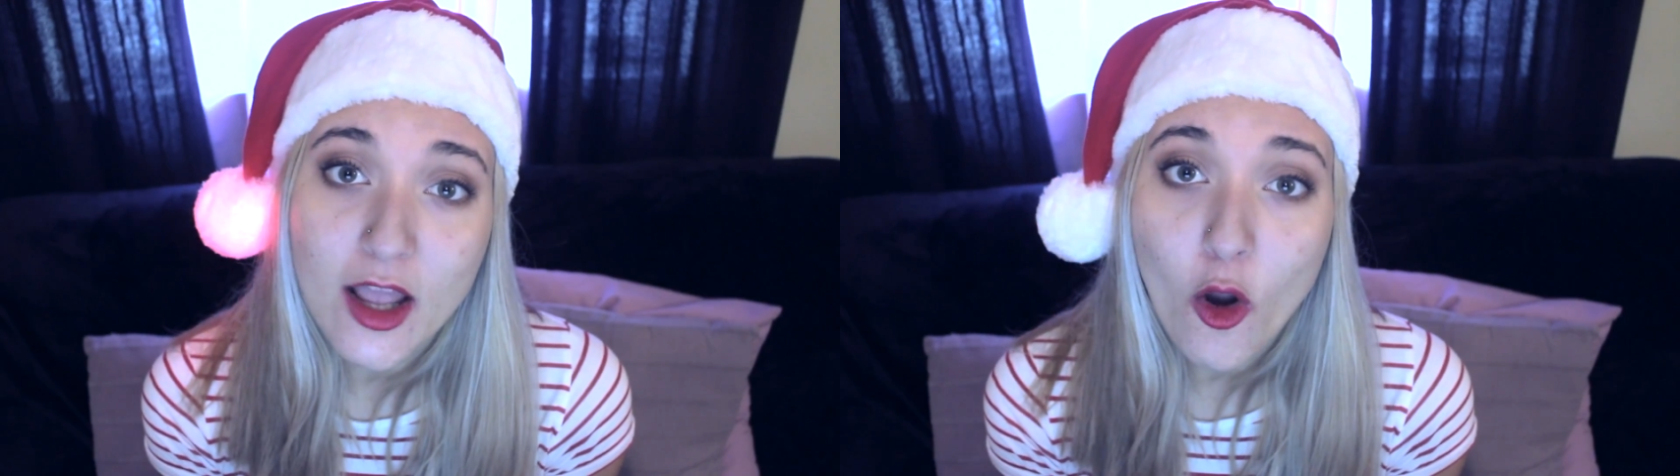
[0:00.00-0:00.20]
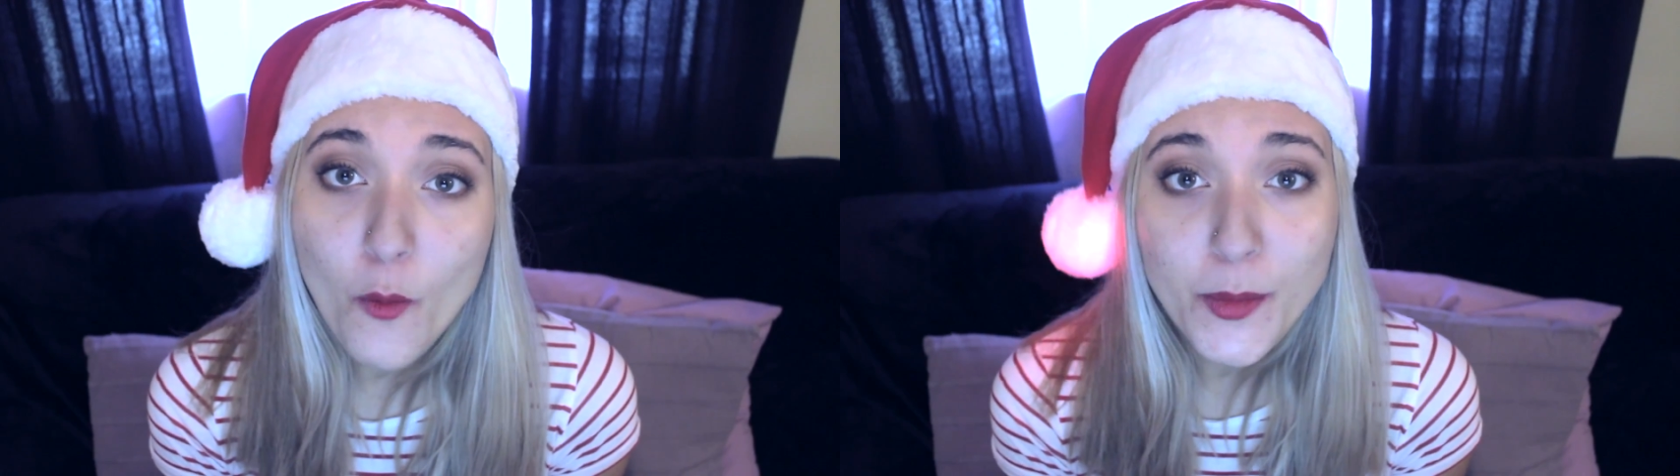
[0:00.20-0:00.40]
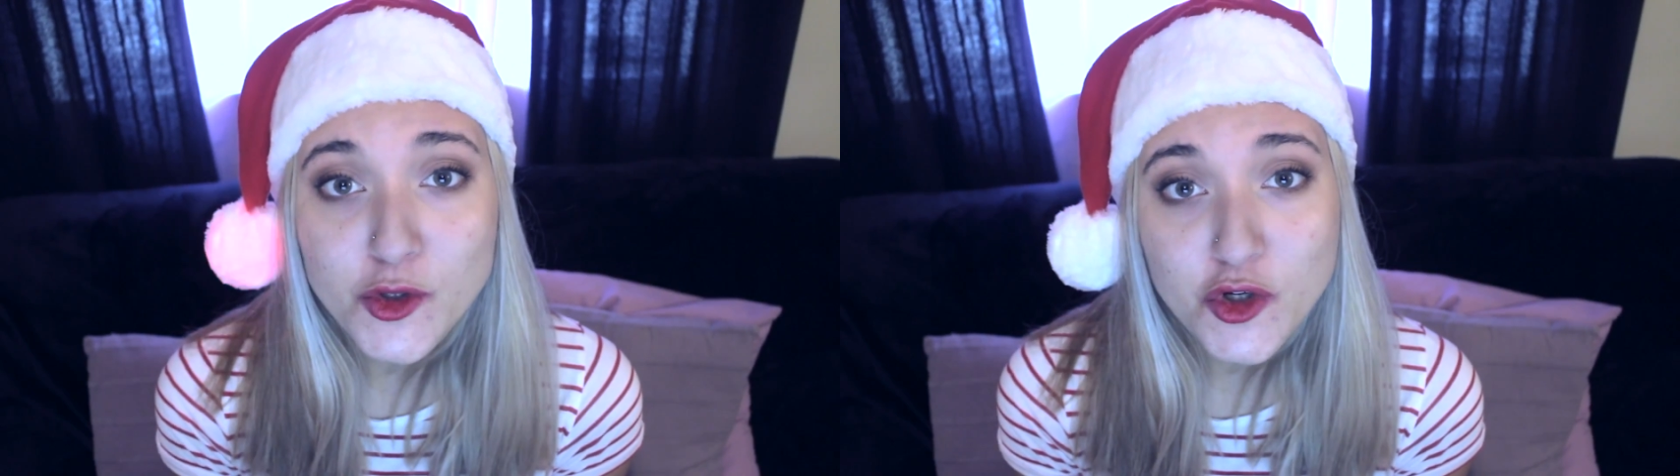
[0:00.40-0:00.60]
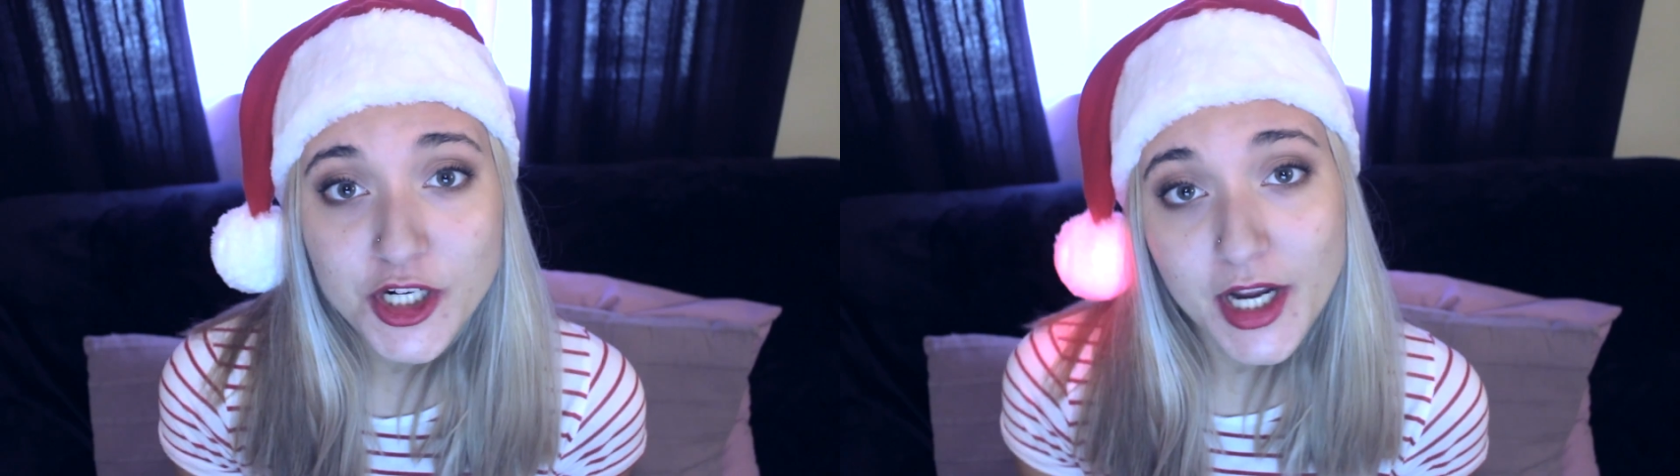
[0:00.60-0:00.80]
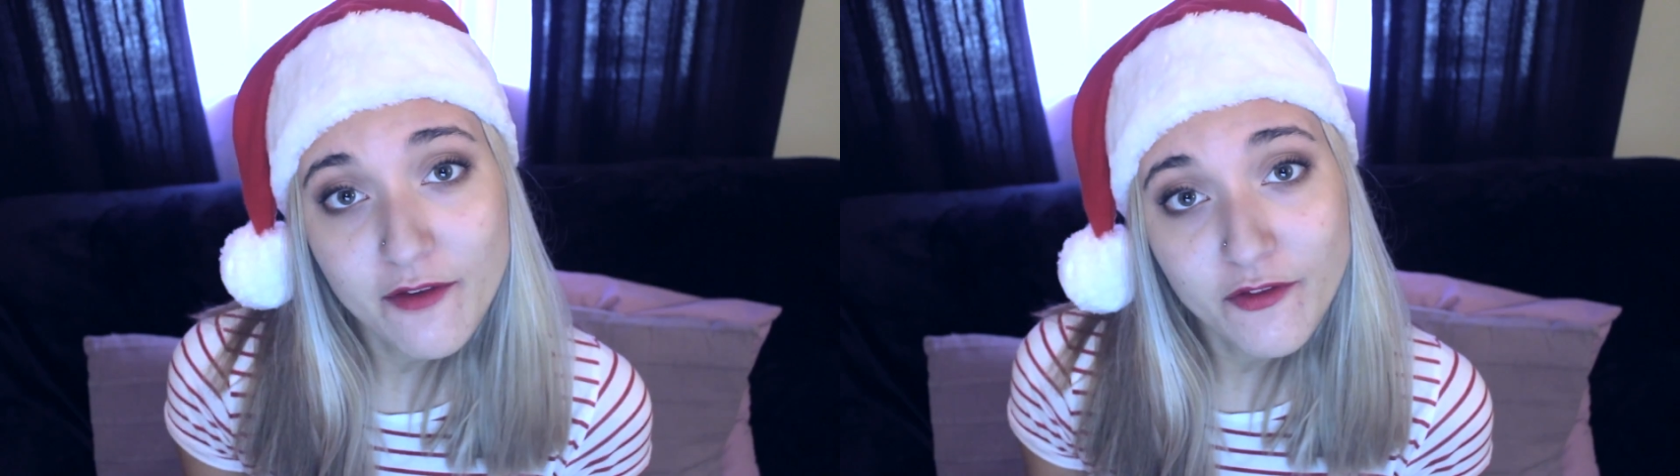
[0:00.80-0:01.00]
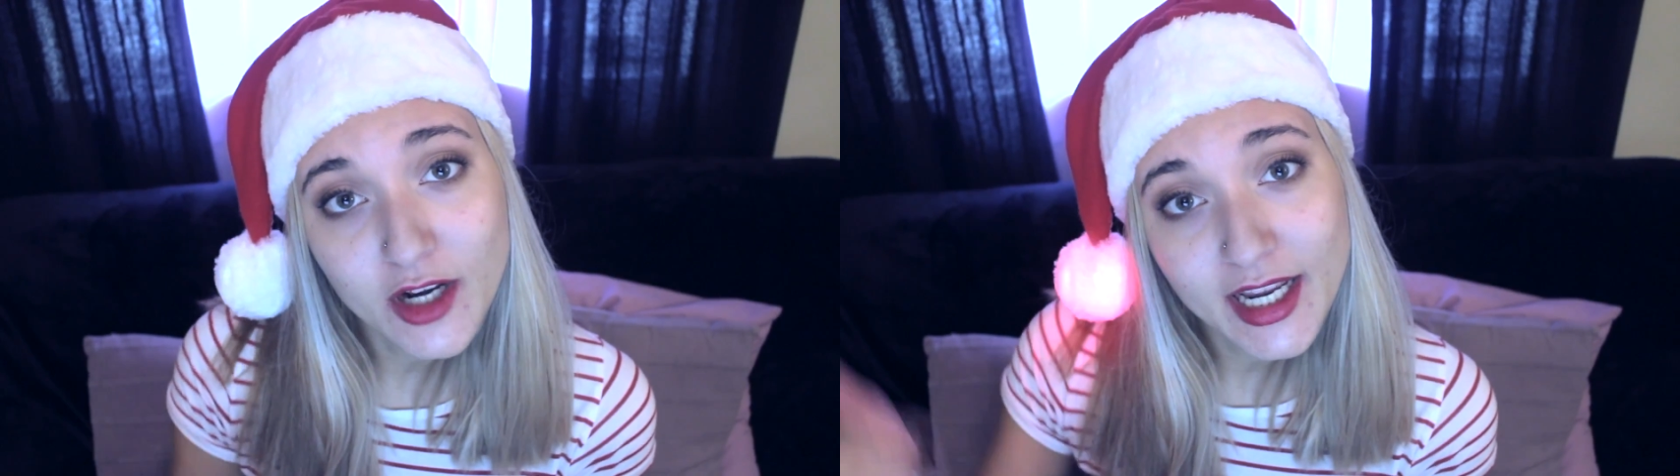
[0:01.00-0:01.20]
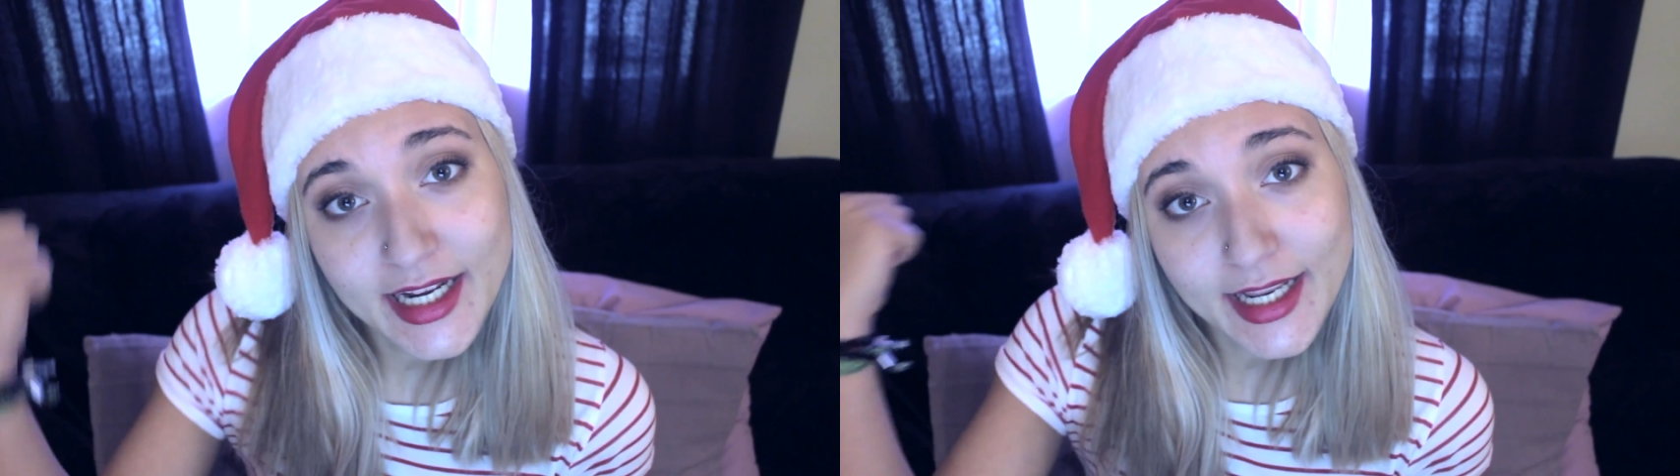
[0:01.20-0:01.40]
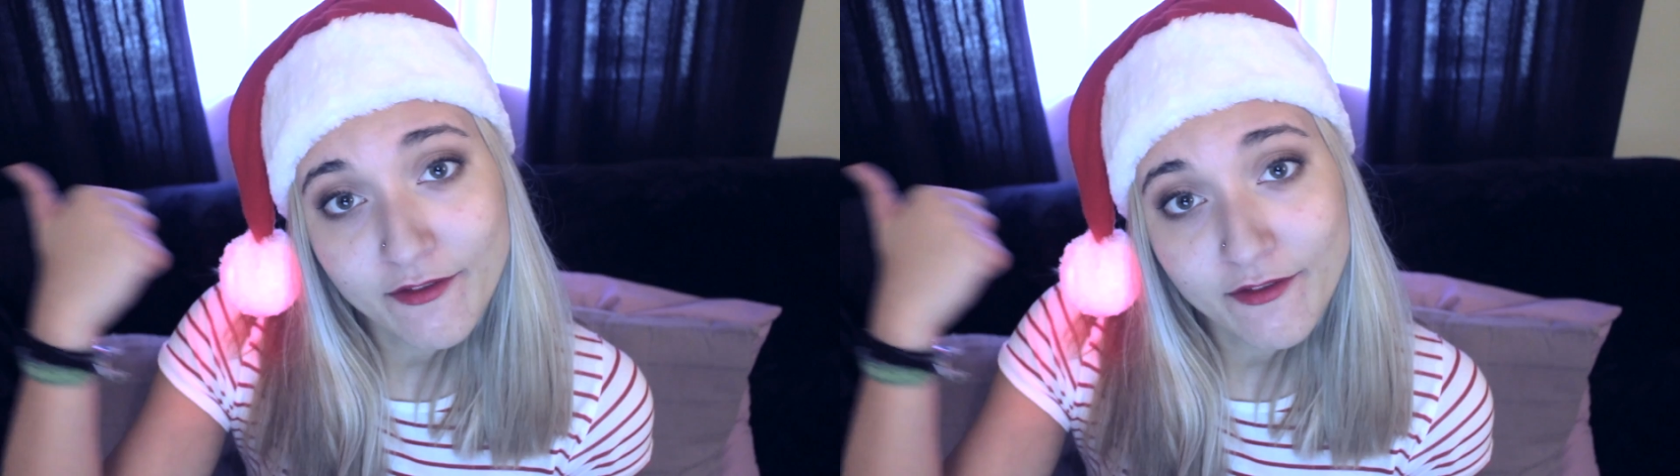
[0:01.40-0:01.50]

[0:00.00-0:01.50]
I hope you enjoyed it. If you like it,